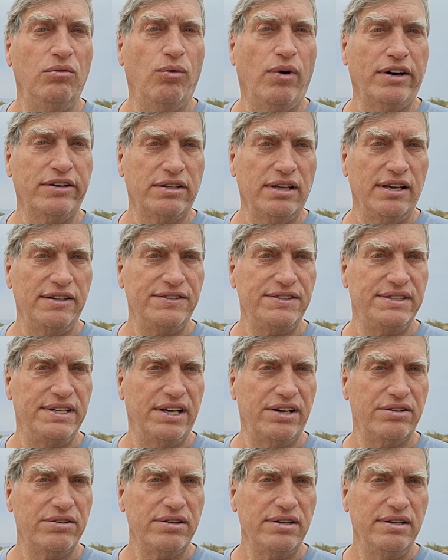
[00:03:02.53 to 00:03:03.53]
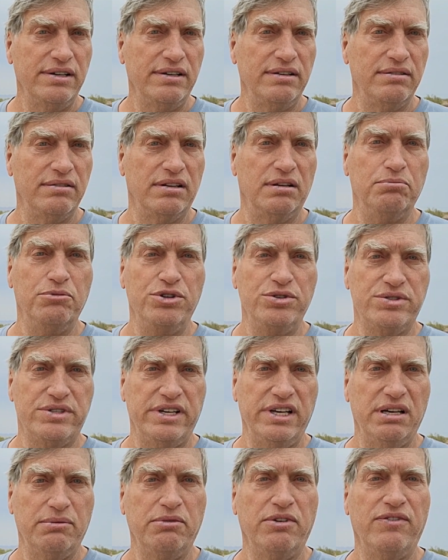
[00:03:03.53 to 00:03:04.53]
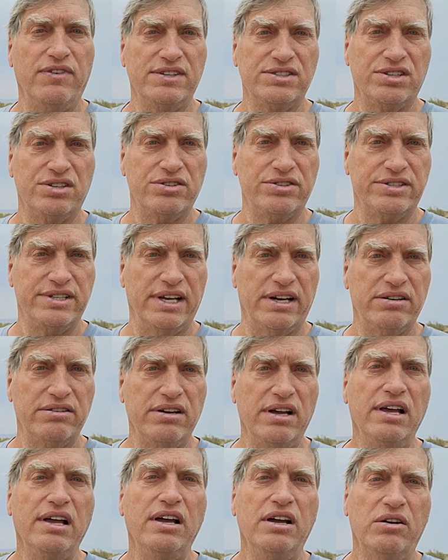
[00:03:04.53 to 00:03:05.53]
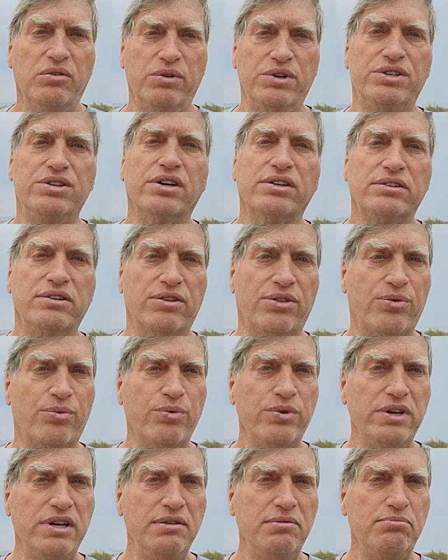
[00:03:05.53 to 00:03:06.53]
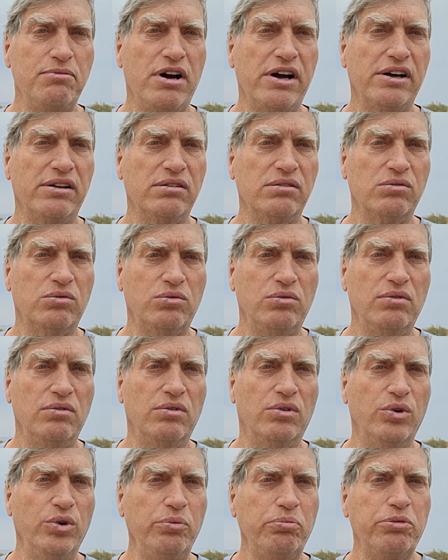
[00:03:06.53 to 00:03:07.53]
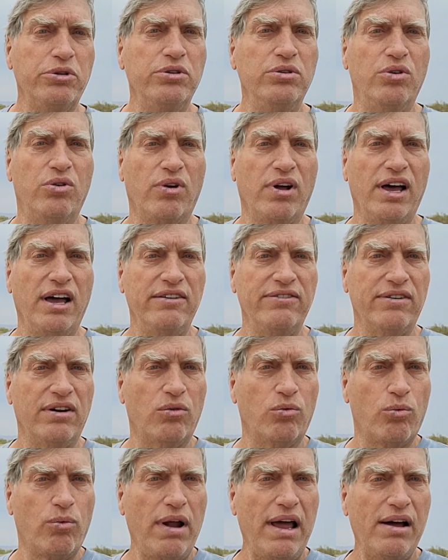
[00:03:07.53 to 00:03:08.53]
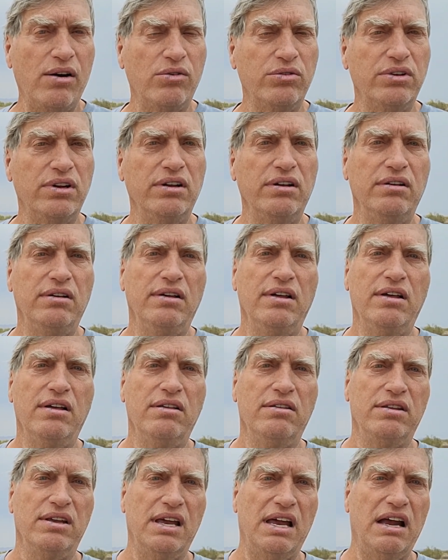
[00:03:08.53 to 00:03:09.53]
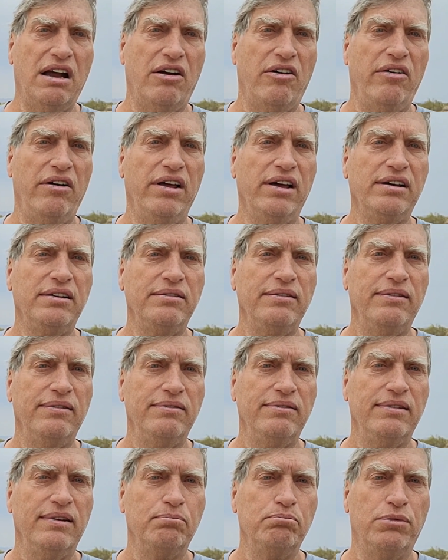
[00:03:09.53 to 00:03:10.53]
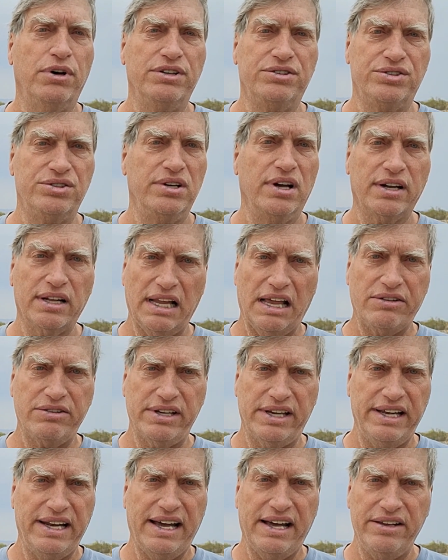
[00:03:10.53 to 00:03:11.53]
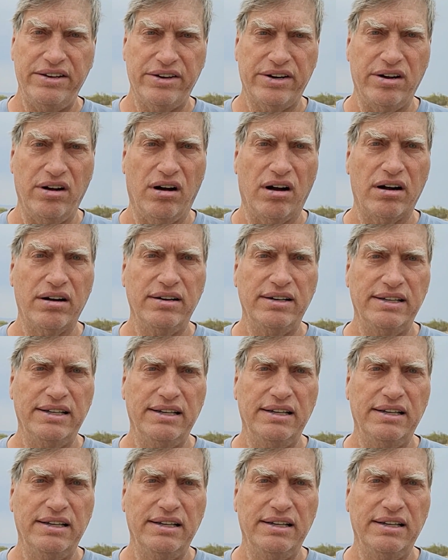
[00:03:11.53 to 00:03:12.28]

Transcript: Wildlife Center, the Museum and Visitor Center. We took the 3-mile loop drive around the area, but you're not allowed to get out of your car.